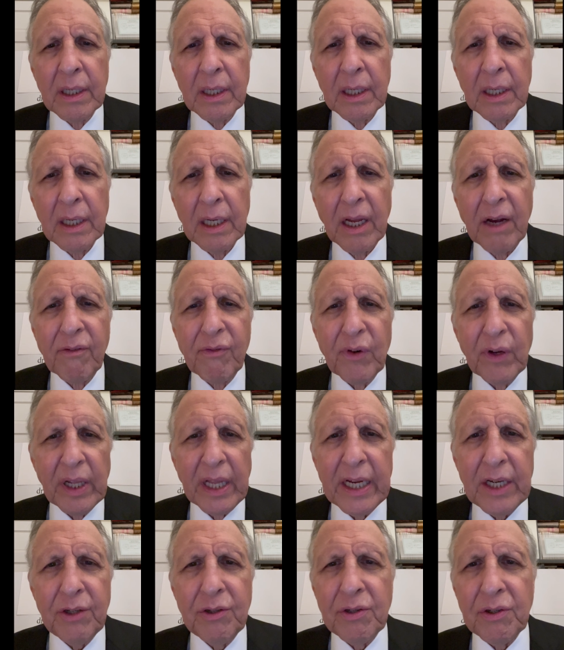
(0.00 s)
love
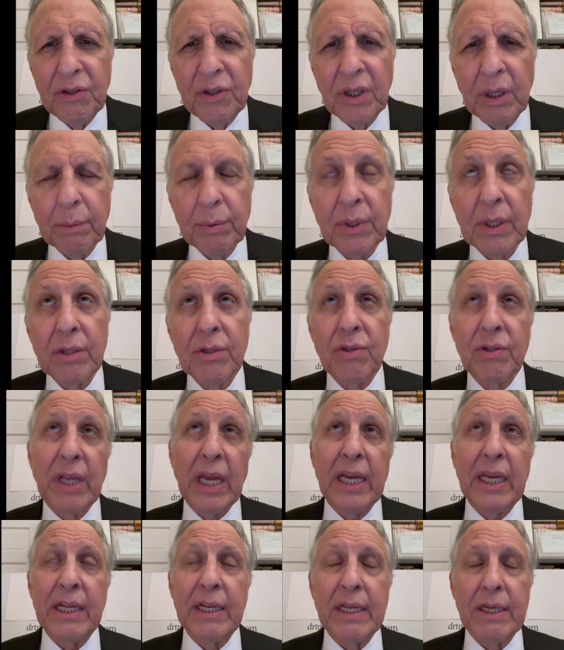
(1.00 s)
relationships. Let's
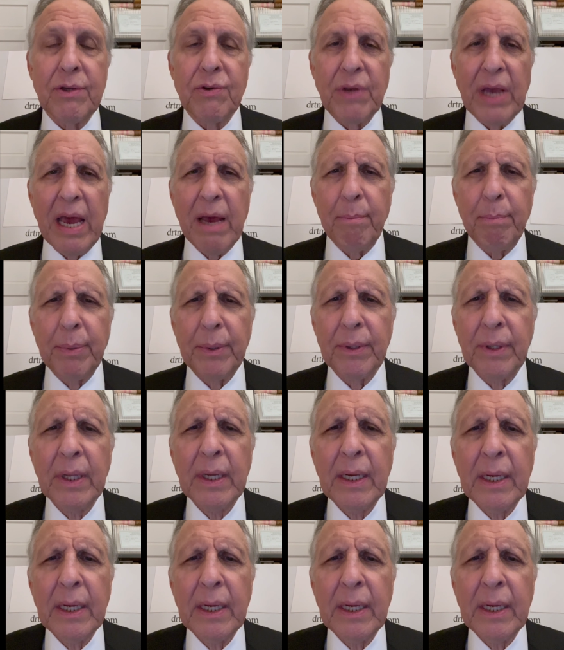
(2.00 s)
take an example.